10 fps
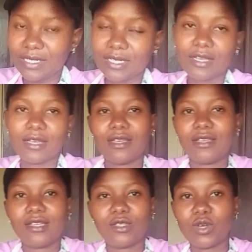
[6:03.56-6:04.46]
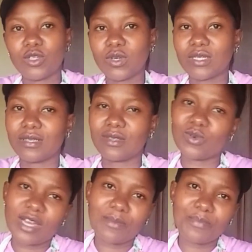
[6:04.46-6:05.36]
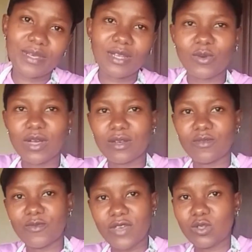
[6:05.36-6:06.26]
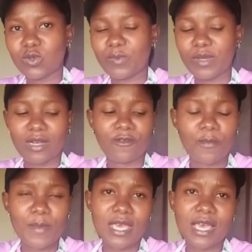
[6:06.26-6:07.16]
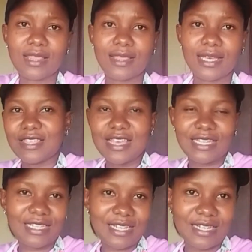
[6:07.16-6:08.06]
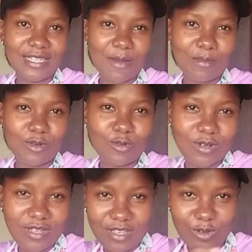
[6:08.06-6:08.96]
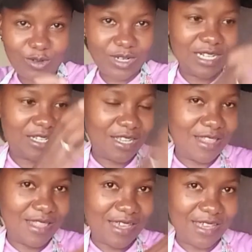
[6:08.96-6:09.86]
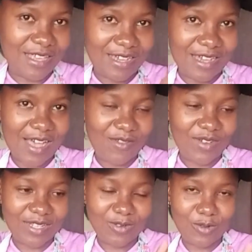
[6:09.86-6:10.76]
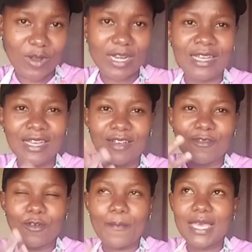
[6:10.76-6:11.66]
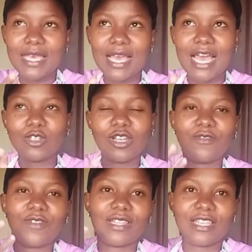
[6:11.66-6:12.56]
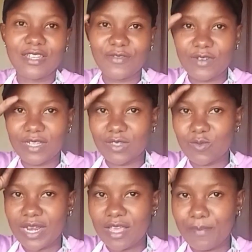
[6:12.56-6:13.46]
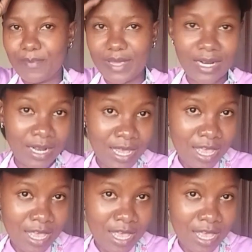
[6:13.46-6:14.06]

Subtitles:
it. It's your choice. You can peel, you can fail to peel. For me, I think there's still some good nutrients in the covers. And for me, I actually feel the difference when I peel